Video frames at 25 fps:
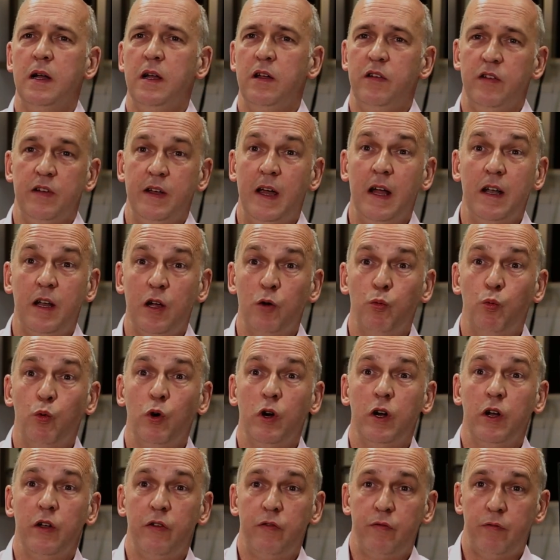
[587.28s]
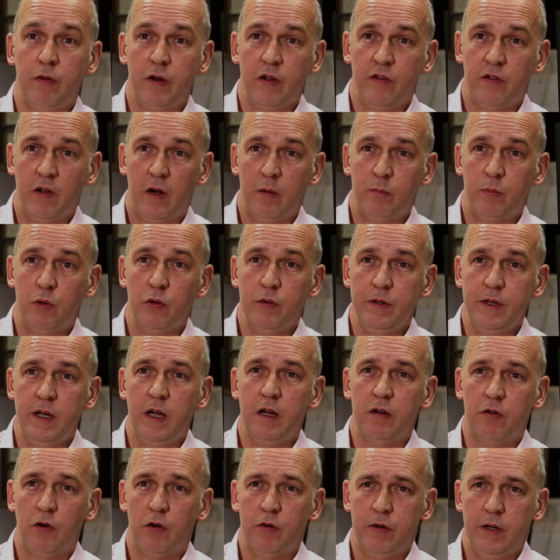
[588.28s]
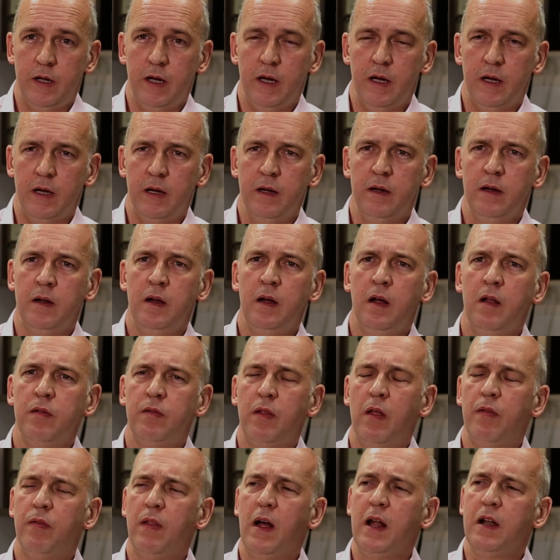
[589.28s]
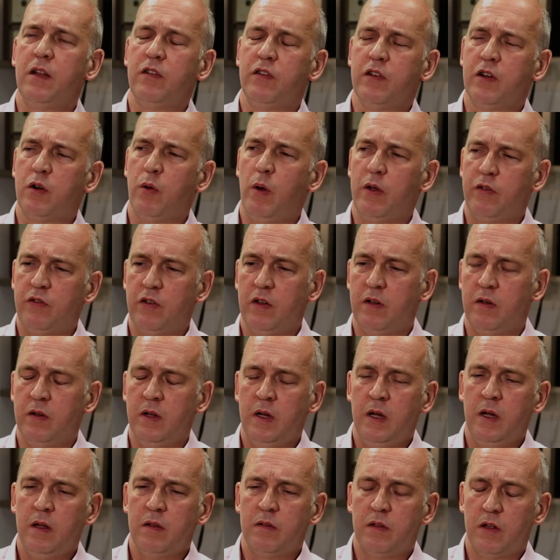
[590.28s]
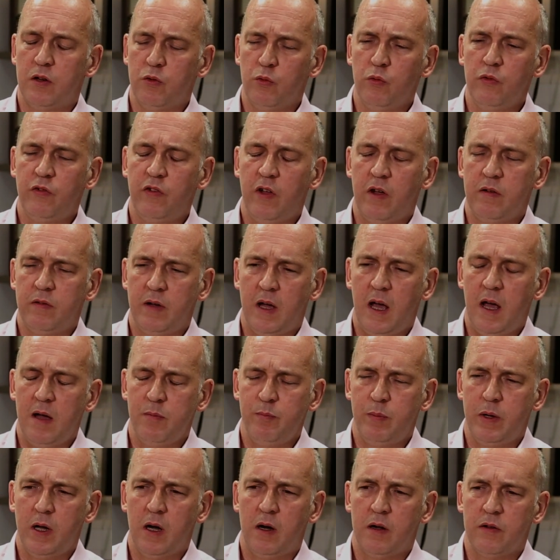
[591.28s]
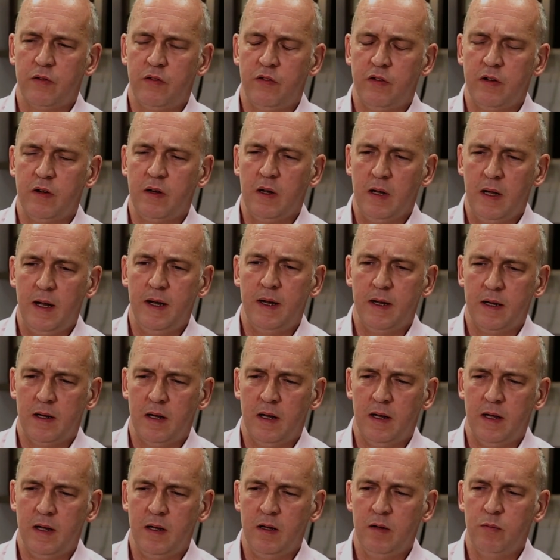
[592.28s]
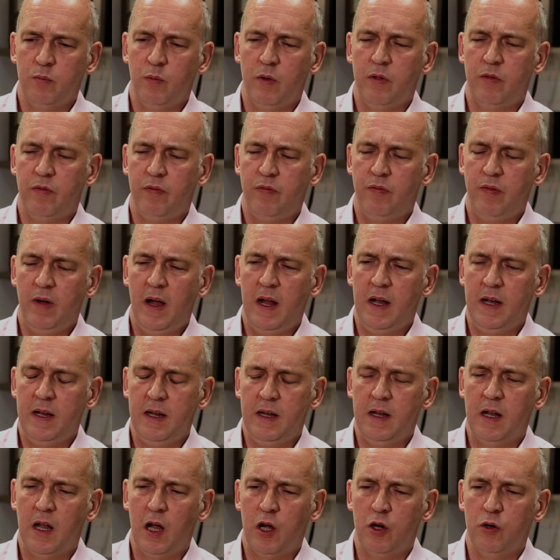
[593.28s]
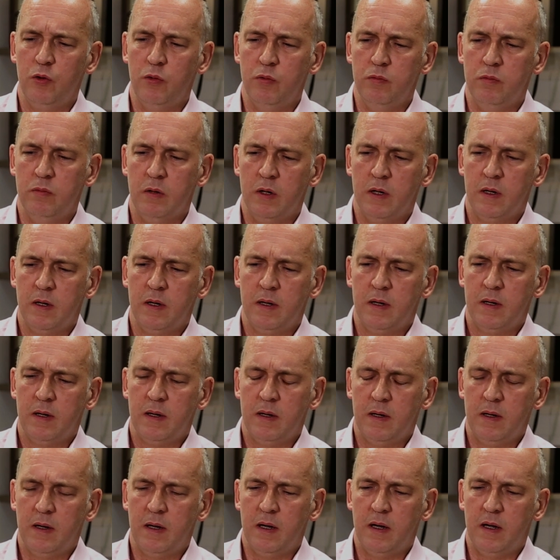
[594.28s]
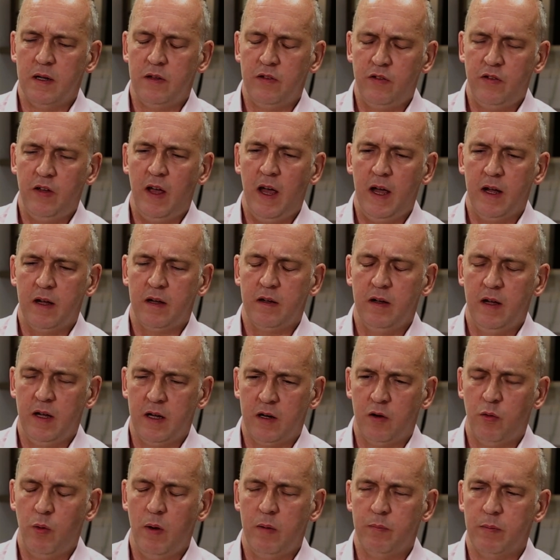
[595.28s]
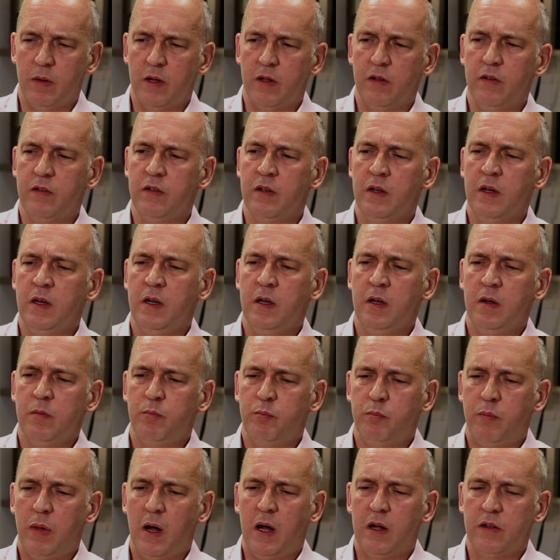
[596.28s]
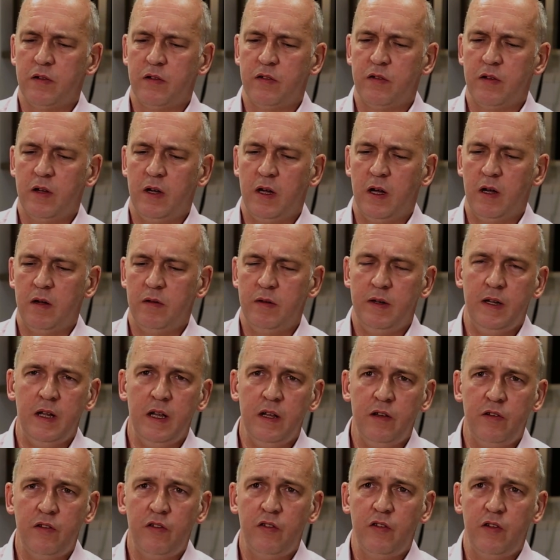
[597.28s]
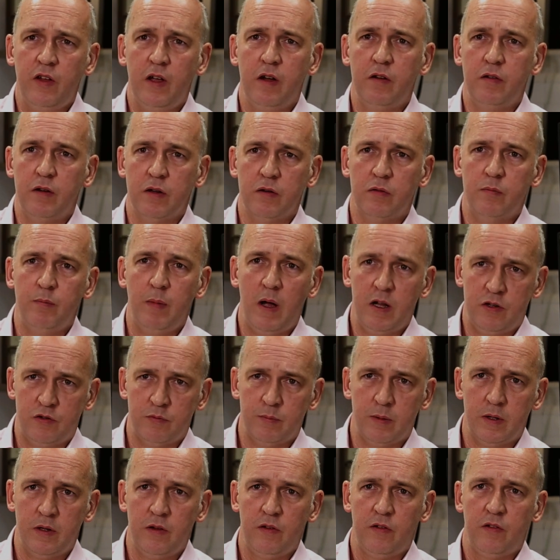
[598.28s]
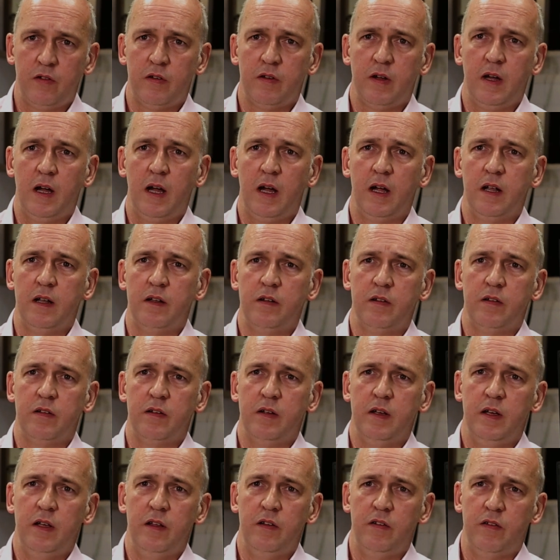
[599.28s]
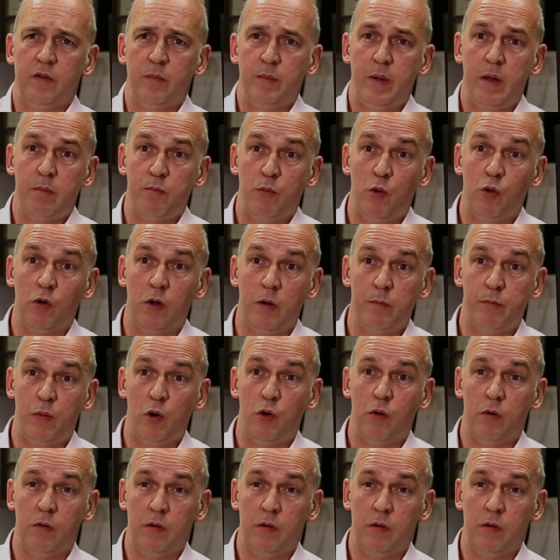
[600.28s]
is it getting worse, for example, year on year, then that is a question that also can be answered clinically with fairly low tech equipment, but needs serial measurements and is a bit more